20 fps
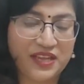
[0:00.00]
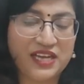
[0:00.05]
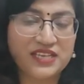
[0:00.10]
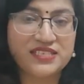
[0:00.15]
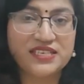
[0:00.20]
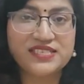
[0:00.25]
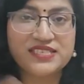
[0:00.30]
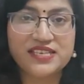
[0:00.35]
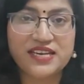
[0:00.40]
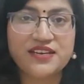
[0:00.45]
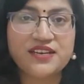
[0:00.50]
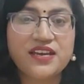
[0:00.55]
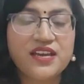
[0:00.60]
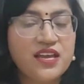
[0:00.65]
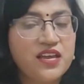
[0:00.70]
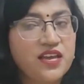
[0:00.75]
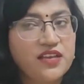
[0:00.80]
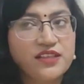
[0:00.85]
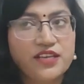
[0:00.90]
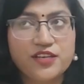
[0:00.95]
As I said,
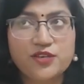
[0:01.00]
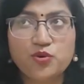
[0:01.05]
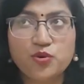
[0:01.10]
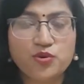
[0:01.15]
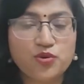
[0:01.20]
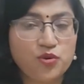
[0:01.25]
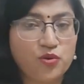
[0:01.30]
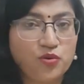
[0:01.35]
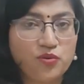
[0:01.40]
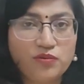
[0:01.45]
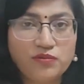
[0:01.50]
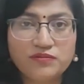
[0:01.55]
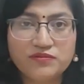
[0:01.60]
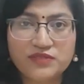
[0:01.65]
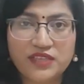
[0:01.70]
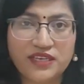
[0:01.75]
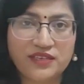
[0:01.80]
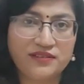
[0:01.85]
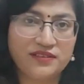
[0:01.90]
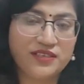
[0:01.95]
they don't know
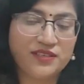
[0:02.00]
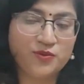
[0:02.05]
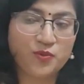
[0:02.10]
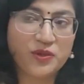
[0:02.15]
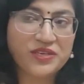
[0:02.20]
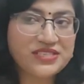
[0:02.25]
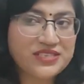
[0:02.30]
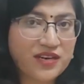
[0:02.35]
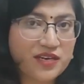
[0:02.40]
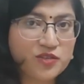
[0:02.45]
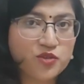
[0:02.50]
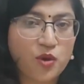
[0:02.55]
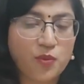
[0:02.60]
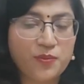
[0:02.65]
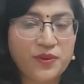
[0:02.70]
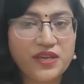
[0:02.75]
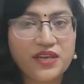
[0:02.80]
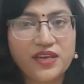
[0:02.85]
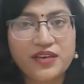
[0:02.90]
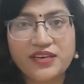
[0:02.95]
that it was an
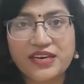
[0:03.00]
ectopic,